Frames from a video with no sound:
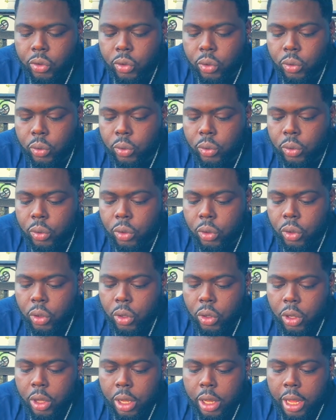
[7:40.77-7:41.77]
So,
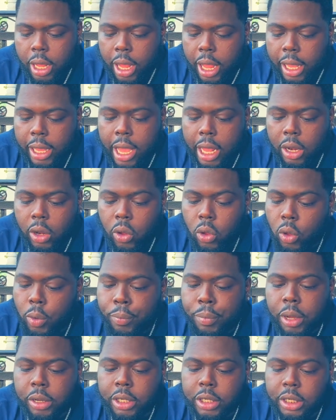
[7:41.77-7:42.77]
yeah, I got a
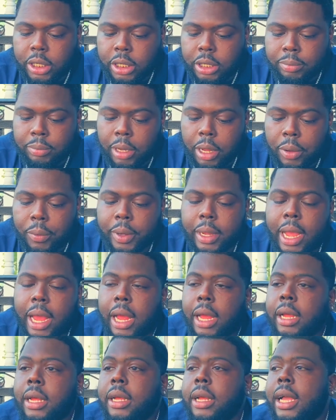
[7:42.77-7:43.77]
whole bunch of shit, man. I
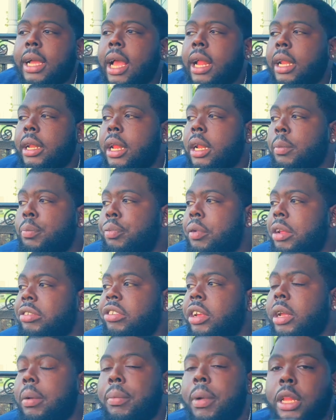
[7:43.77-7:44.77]
got another
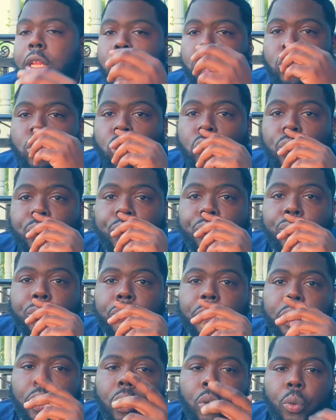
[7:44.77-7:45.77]
project I'm about to do
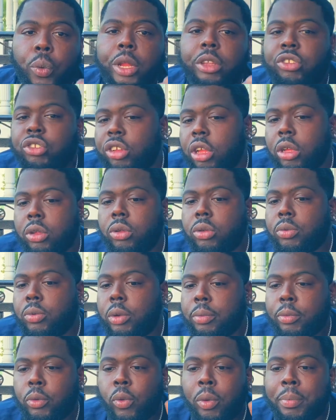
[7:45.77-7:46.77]
with Jungle,
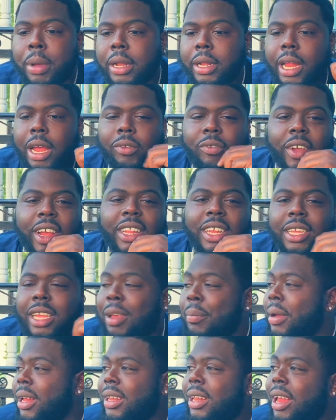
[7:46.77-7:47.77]
with my director.
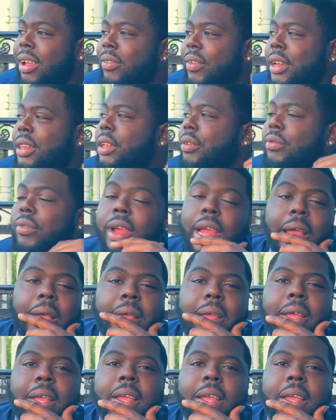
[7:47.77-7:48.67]
Yeah, my director rap.